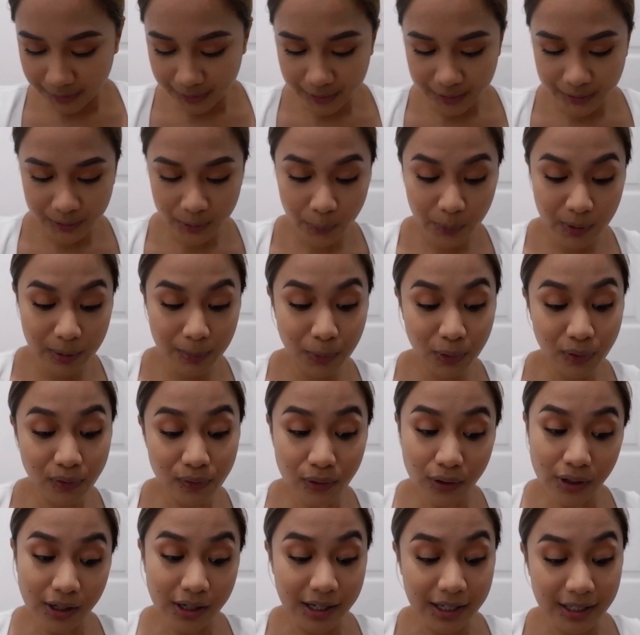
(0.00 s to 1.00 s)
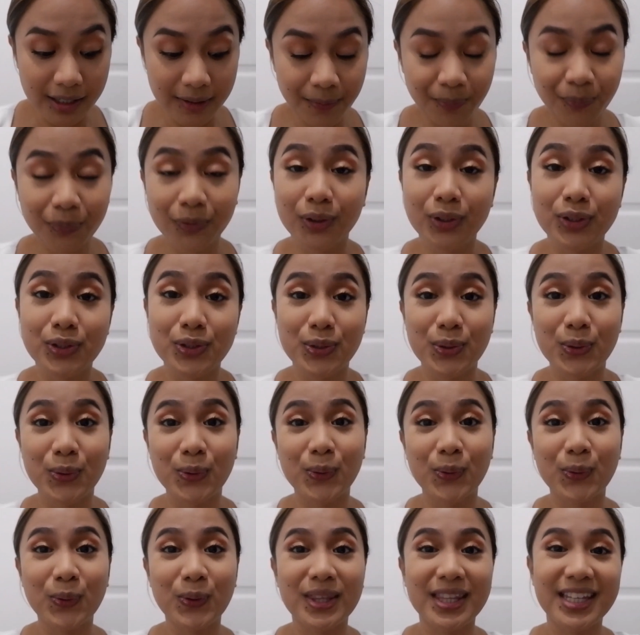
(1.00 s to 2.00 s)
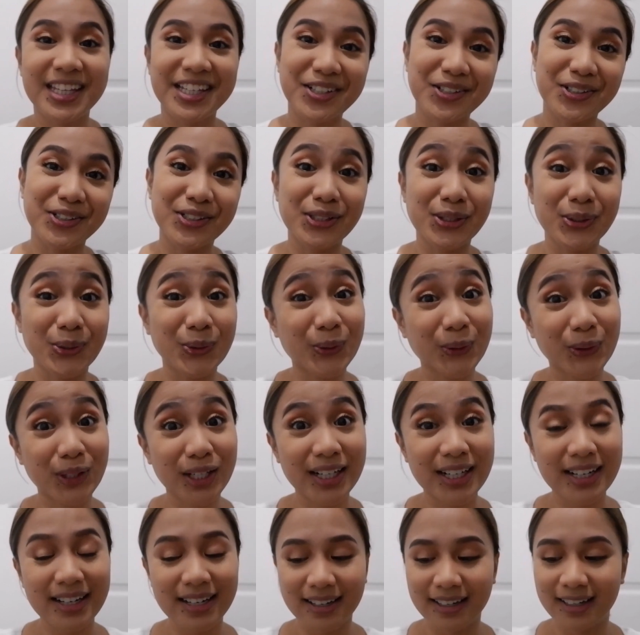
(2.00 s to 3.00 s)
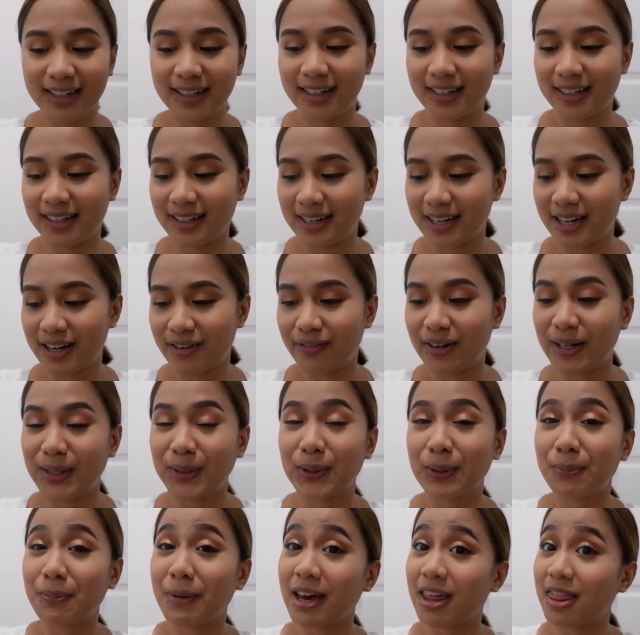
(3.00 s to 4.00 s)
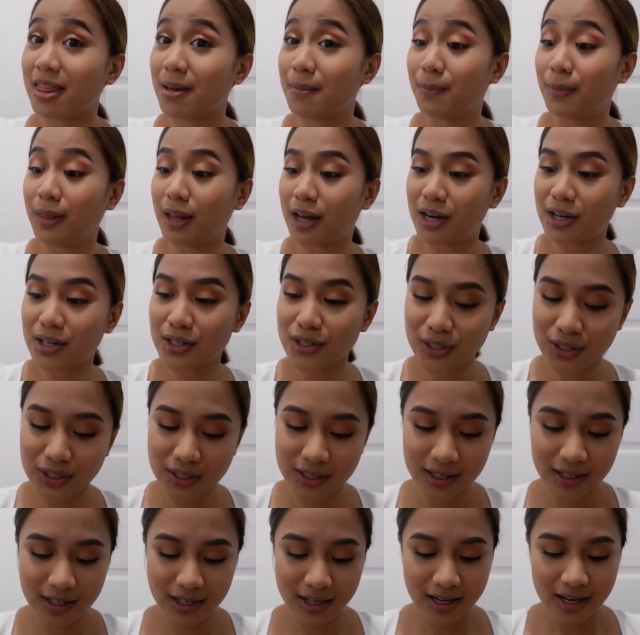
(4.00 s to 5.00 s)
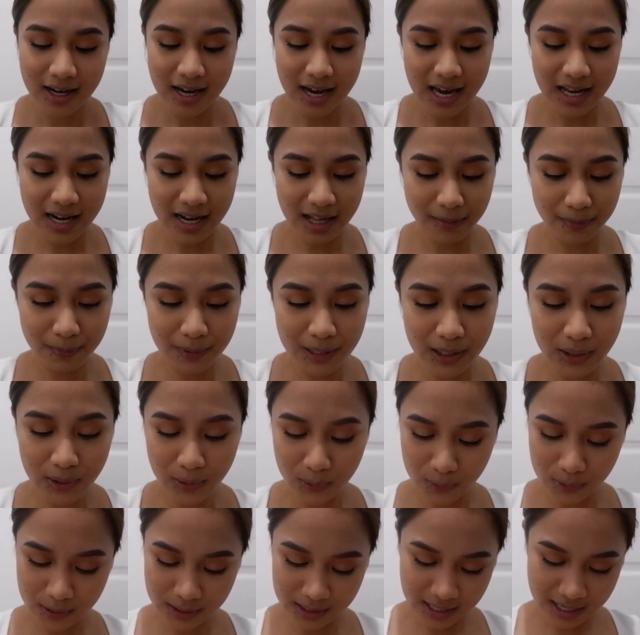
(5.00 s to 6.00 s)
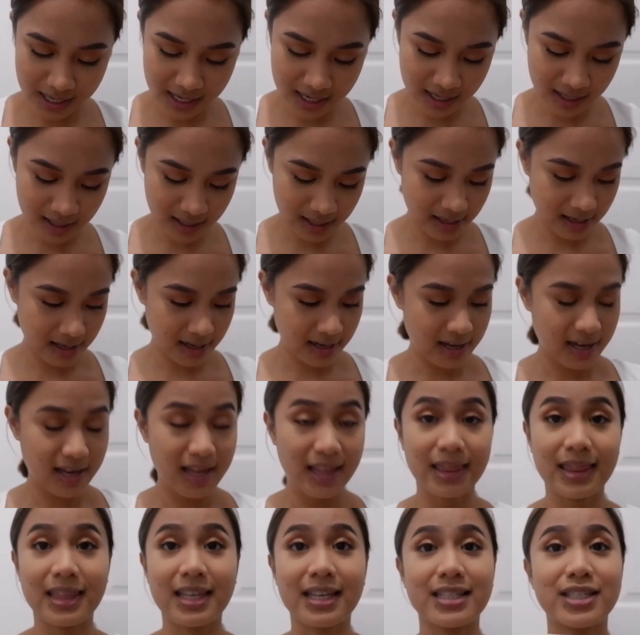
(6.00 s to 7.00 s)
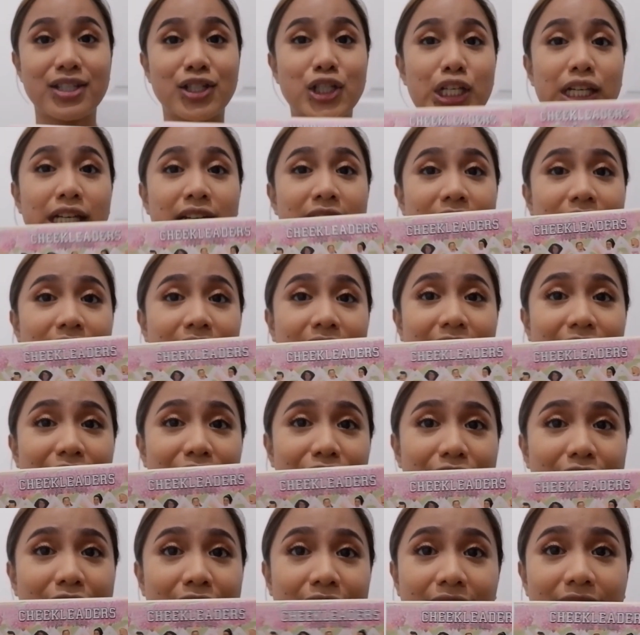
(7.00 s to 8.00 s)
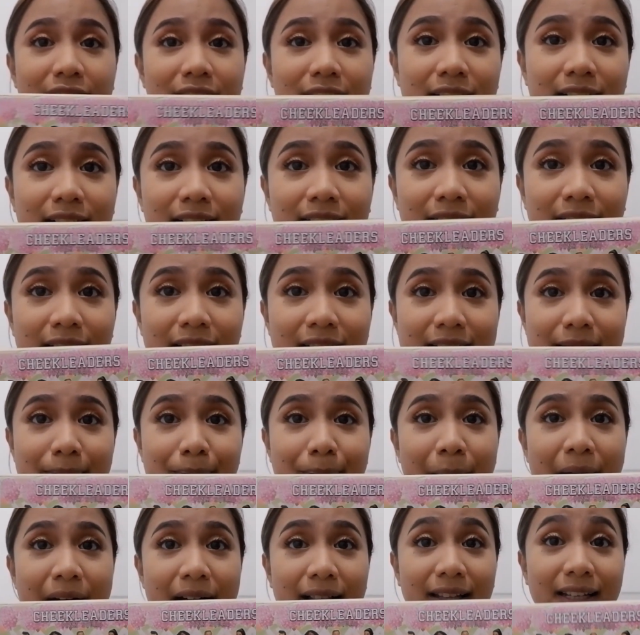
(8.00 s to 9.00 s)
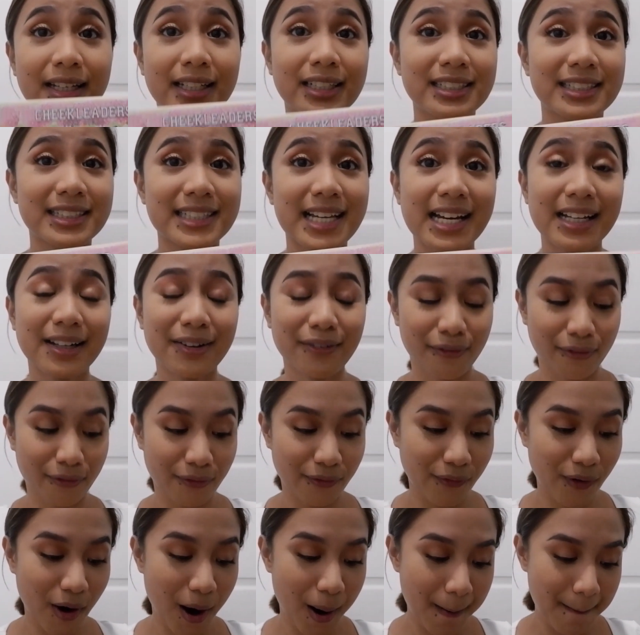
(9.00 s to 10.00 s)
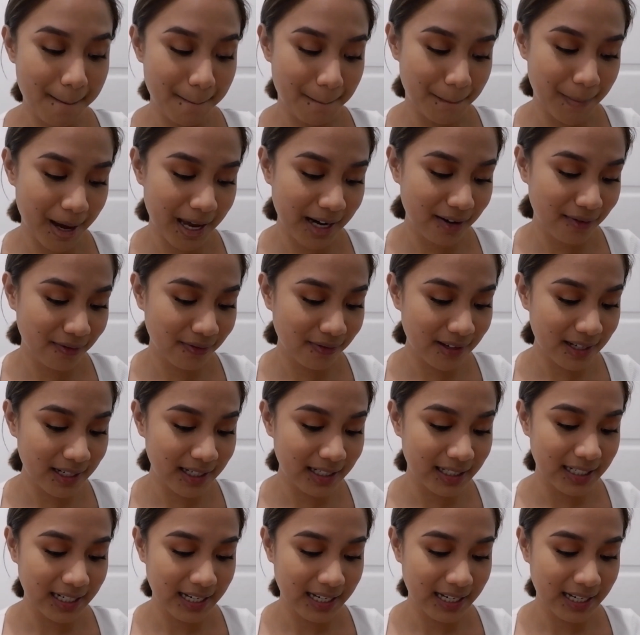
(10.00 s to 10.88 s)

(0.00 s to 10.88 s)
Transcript: So we move on to the contour, followed by the blush, and I'll be using this Cheek Leader palette set from Benefit.